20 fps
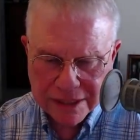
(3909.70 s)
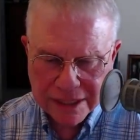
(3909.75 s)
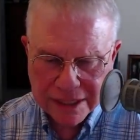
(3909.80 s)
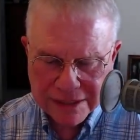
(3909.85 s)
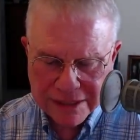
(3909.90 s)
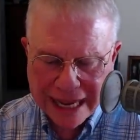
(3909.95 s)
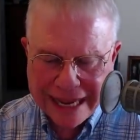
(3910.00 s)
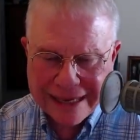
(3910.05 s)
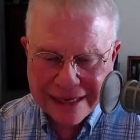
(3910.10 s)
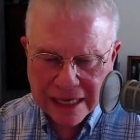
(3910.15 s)

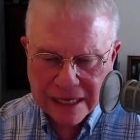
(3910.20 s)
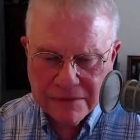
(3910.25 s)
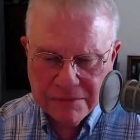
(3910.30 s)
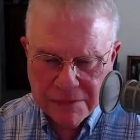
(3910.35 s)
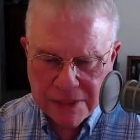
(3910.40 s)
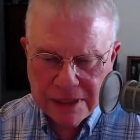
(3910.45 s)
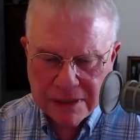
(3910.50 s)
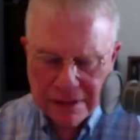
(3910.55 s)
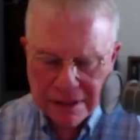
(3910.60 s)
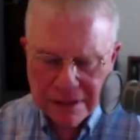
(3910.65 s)
taking
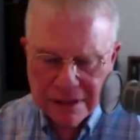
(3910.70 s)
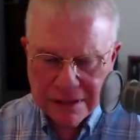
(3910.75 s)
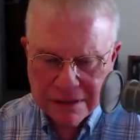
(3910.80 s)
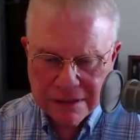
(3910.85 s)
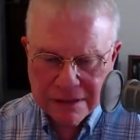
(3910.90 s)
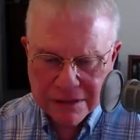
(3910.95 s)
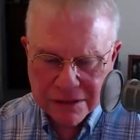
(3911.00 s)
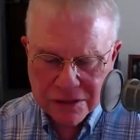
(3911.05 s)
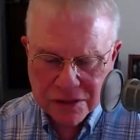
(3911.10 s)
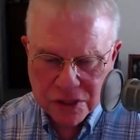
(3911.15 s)
me
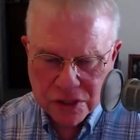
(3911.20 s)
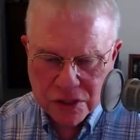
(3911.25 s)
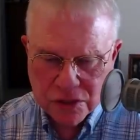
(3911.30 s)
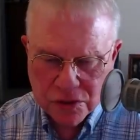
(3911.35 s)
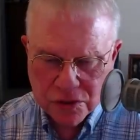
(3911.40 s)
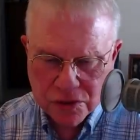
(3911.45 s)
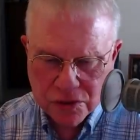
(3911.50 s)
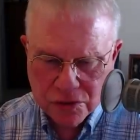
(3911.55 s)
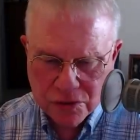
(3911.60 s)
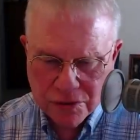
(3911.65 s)

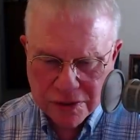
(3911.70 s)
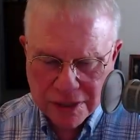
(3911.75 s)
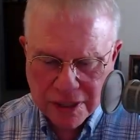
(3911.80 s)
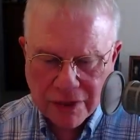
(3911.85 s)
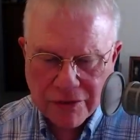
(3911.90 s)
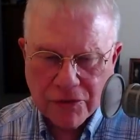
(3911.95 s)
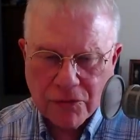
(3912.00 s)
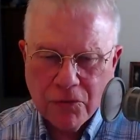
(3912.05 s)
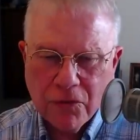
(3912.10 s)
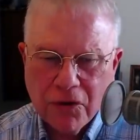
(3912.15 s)
to
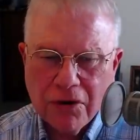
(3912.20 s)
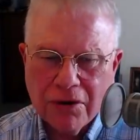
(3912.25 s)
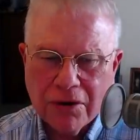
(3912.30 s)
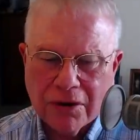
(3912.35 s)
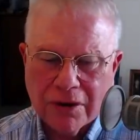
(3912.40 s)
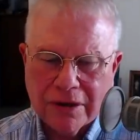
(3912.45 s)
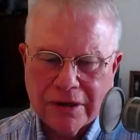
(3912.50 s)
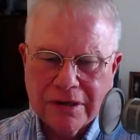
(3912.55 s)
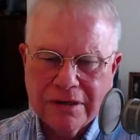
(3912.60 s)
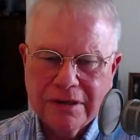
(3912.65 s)
another
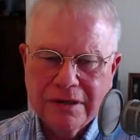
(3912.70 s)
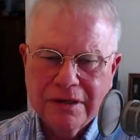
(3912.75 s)
world